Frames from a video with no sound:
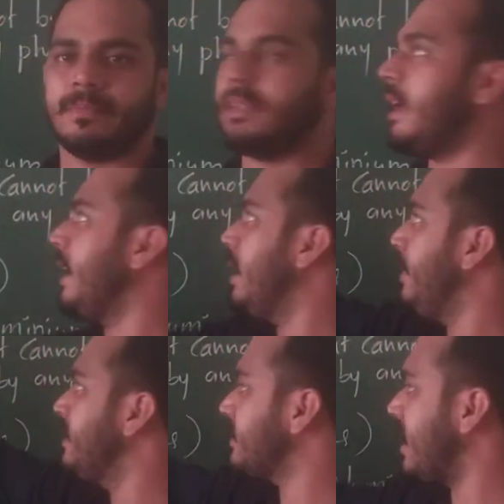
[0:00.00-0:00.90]
The
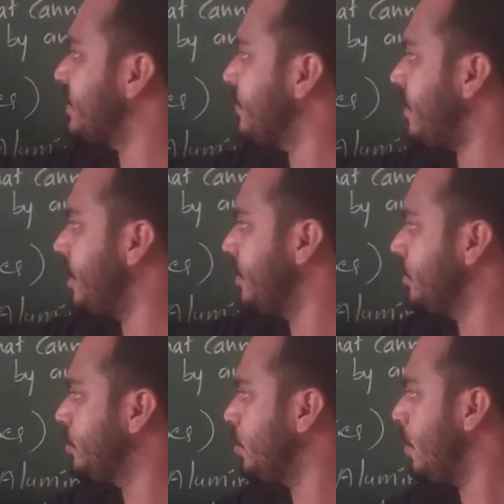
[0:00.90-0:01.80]
elements classified
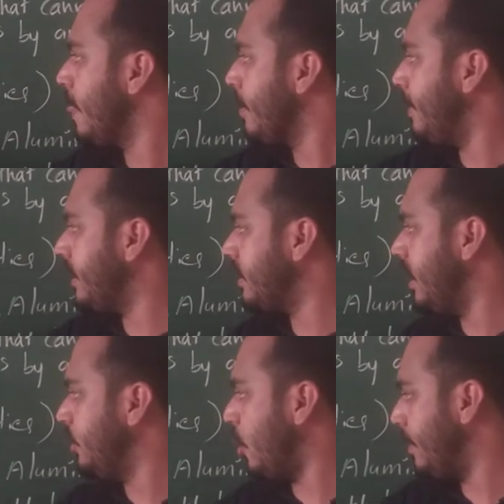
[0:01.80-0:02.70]
into
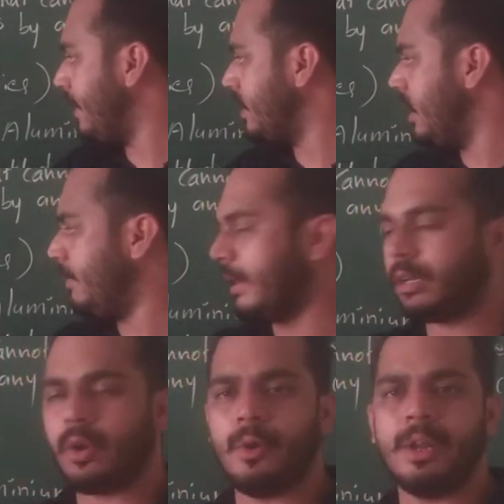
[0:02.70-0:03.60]
metal, non-metal,
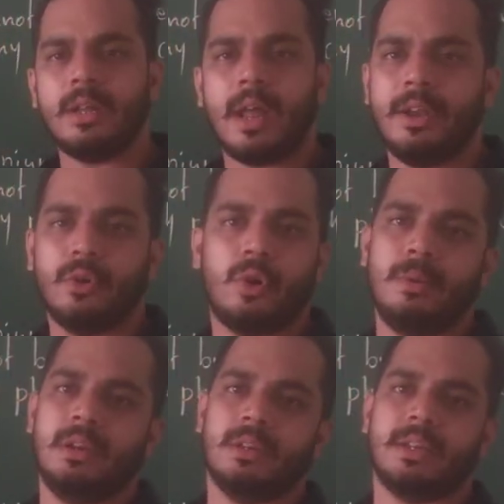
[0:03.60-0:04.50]
metalloid and
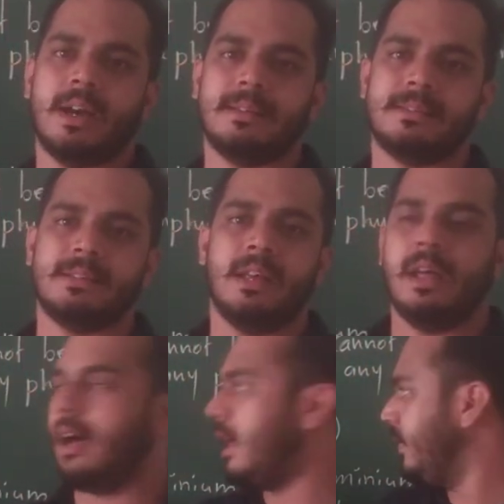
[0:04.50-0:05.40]
noble gas,
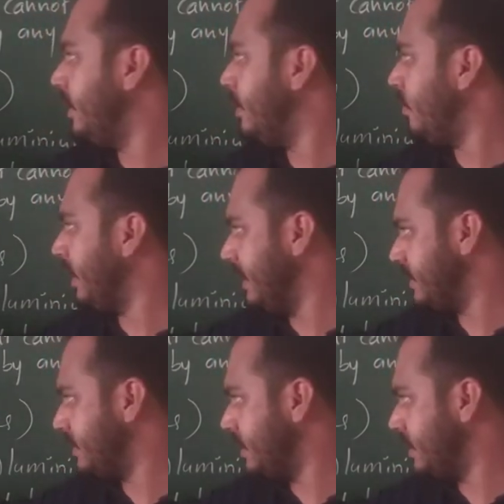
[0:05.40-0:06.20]
and the what is